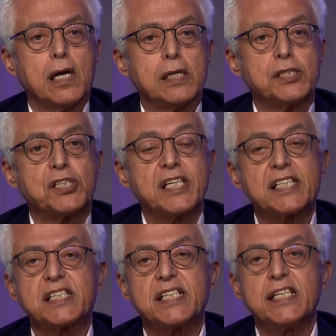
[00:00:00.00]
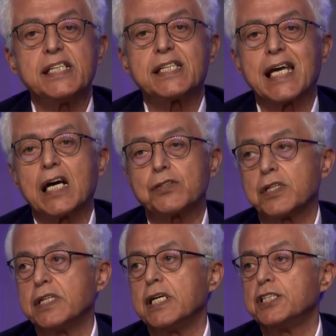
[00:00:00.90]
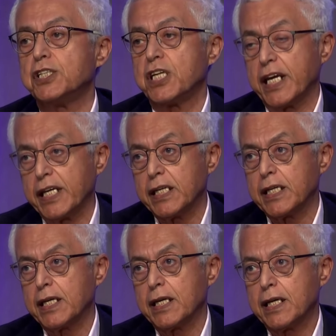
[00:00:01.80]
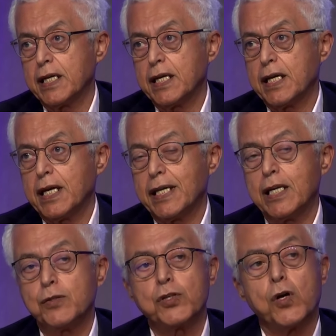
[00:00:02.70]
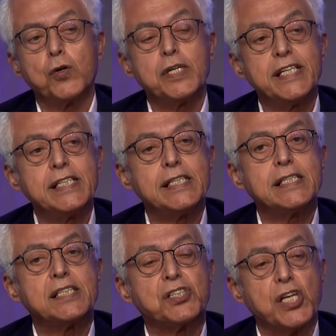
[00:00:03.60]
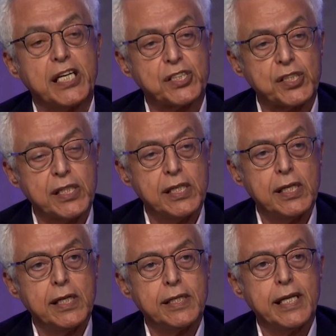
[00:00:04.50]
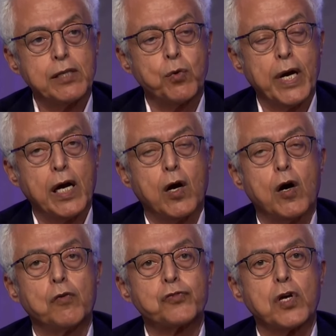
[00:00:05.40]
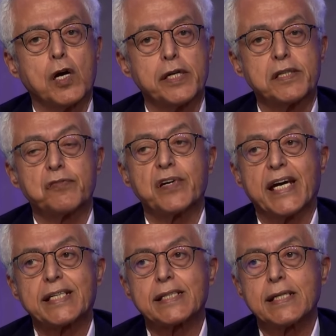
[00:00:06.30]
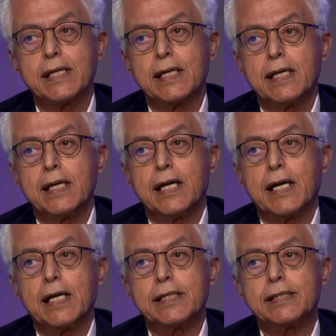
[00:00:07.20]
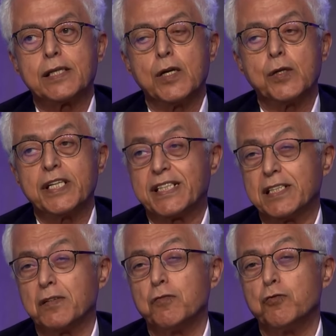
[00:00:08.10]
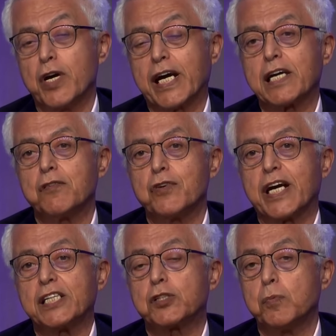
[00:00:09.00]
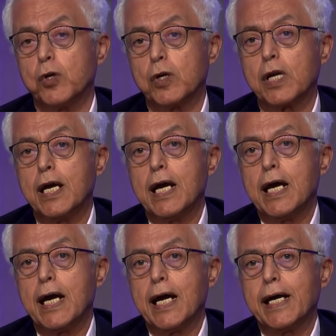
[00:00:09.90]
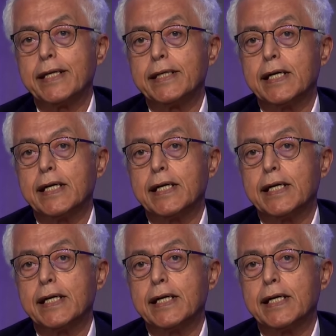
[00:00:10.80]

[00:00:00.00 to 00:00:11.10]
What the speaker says: 16,000 genes, and there was only 6 that were off-target effect. So it is very, very small. And